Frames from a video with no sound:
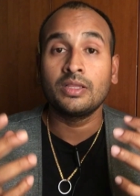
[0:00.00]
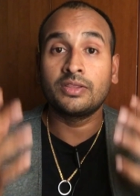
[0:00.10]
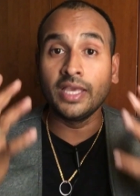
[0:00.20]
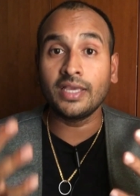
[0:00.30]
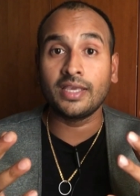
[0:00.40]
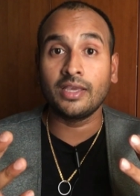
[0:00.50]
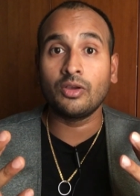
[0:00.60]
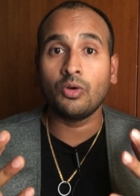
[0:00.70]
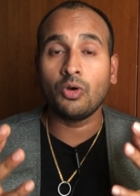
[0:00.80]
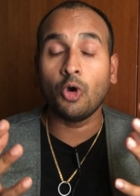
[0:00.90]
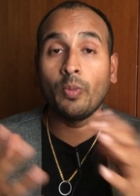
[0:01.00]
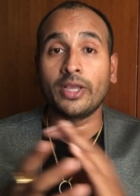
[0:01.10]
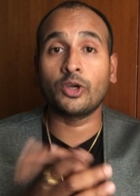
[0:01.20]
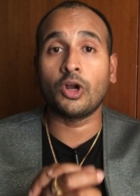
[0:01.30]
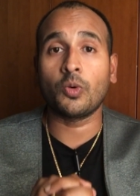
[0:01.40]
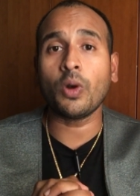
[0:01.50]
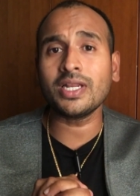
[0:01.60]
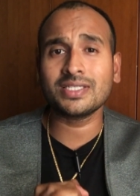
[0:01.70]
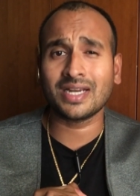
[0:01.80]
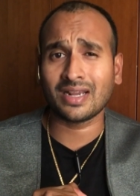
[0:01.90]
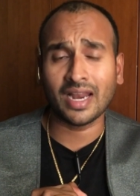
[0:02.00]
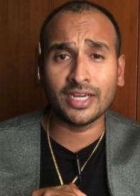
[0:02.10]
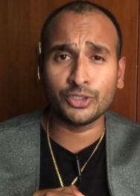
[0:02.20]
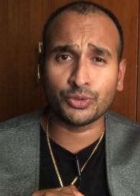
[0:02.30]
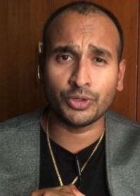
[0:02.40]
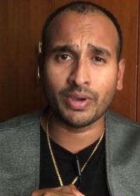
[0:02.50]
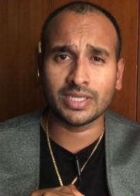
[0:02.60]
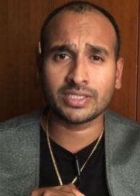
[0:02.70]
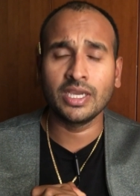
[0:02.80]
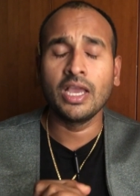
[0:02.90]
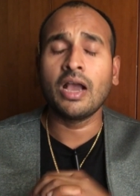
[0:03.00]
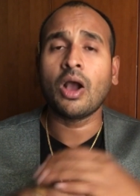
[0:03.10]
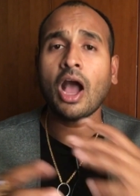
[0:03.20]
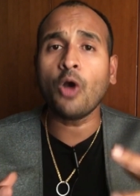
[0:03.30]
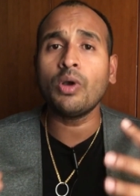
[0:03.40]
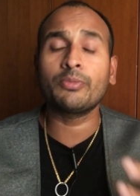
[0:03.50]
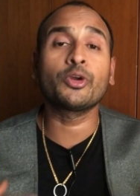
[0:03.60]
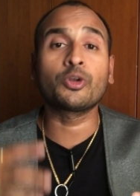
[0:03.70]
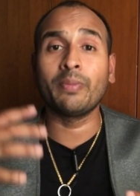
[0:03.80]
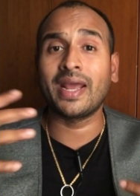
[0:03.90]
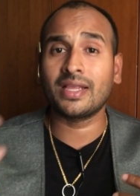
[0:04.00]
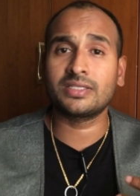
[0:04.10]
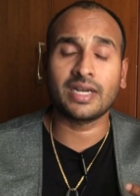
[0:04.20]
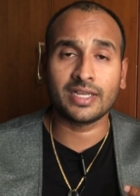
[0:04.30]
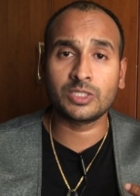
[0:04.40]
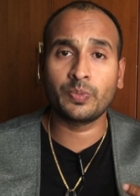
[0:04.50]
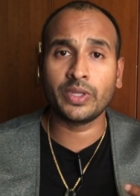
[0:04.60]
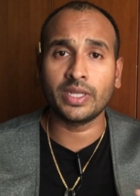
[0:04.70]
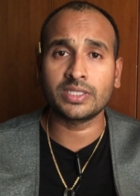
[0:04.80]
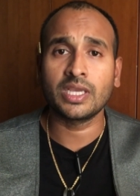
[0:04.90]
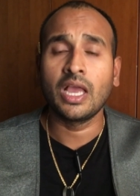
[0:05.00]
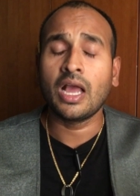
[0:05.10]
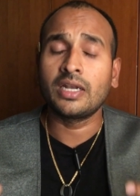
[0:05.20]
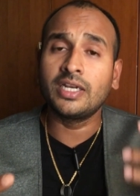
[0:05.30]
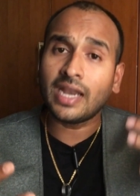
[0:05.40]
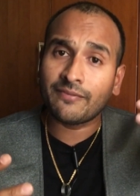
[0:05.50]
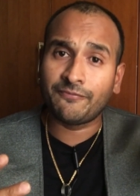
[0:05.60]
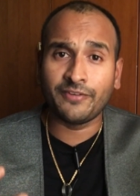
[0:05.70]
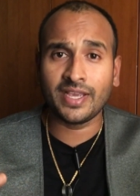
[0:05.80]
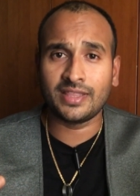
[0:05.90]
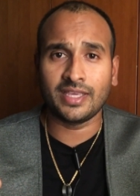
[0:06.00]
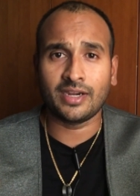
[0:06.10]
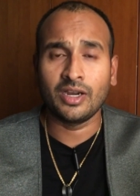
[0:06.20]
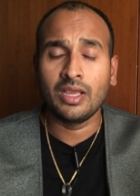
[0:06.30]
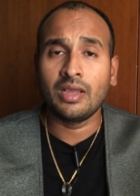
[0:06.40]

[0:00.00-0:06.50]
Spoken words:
thinking, oh my God, what is that client is going to ask? How I'm going to manage that experience? Did I fake there?